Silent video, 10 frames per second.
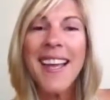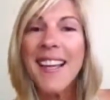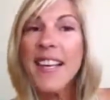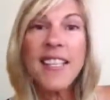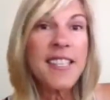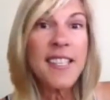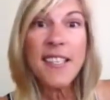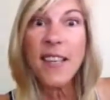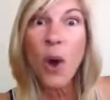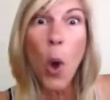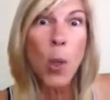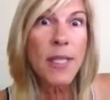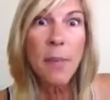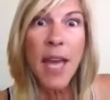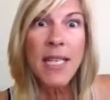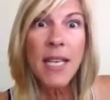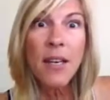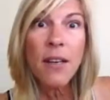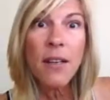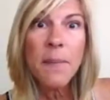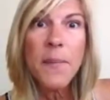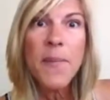List is an awesome idea.